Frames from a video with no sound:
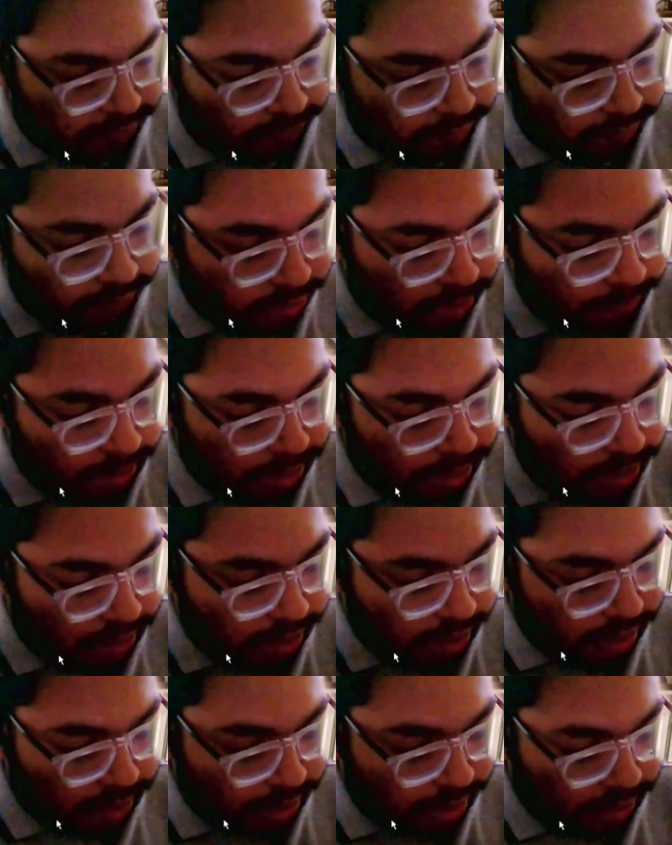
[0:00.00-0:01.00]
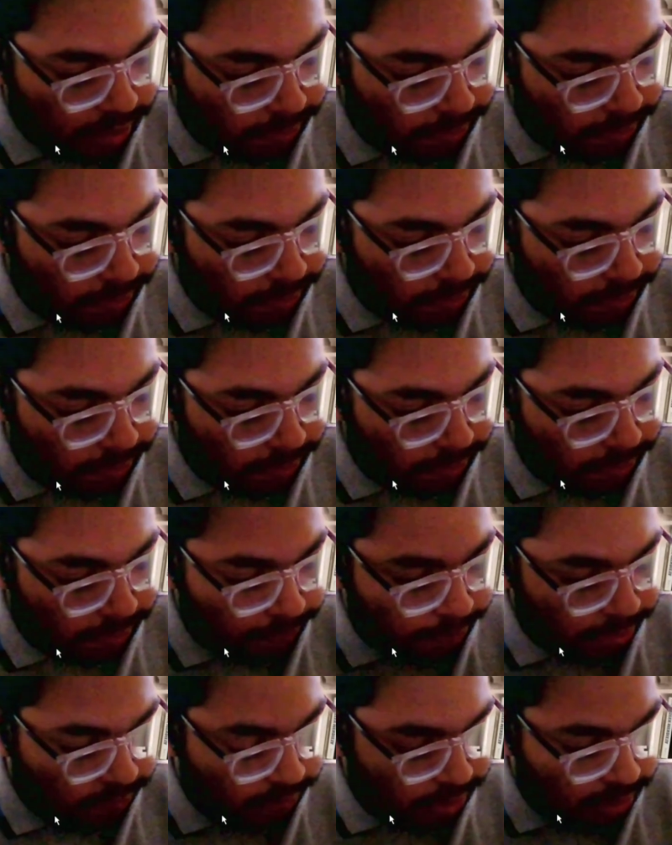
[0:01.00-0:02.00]
will be RPV
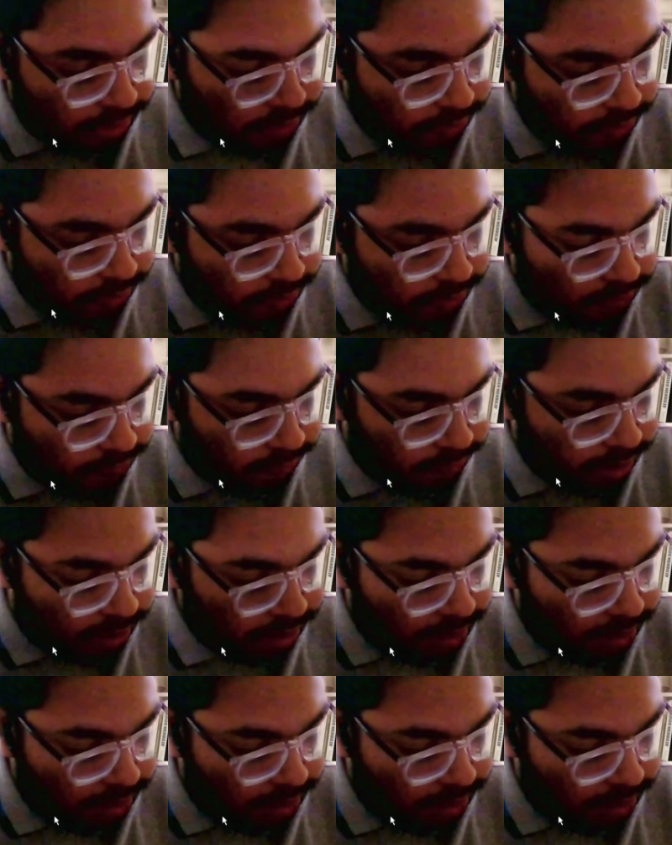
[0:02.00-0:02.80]
1